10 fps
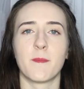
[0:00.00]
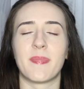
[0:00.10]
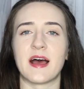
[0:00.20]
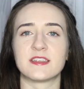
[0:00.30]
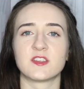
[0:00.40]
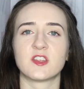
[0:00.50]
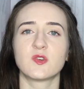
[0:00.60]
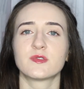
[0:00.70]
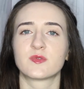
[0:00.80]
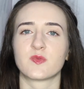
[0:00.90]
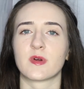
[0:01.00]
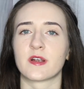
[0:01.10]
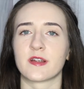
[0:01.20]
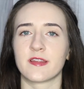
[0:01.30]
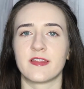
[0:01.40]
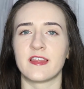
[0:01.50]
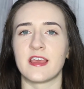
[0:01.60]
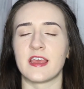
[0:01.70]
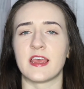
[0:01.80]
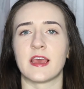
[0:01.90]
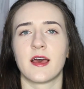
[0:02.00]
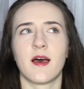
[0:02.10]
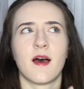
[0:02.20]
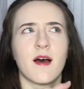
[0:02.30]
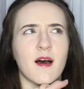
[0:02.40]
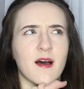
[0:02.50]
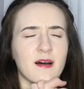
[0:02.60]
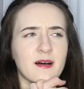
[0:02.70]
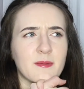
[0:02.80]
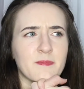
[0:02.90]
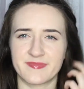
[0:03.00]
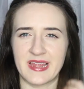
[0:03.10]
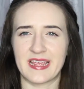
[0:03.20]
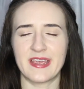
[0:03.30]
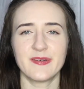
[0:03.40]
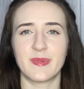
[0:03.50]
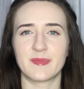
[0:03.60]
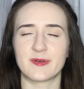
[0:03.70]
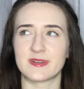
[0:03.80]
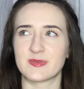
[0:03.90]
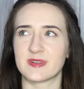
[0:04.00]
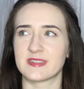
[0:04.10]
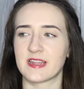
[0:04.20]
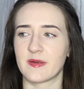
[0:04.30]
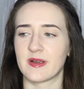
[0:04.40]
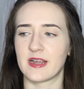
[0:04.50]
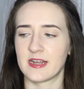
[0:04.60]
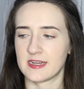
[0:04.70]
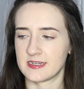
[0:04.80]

But those were the, I can't remember which ones they were.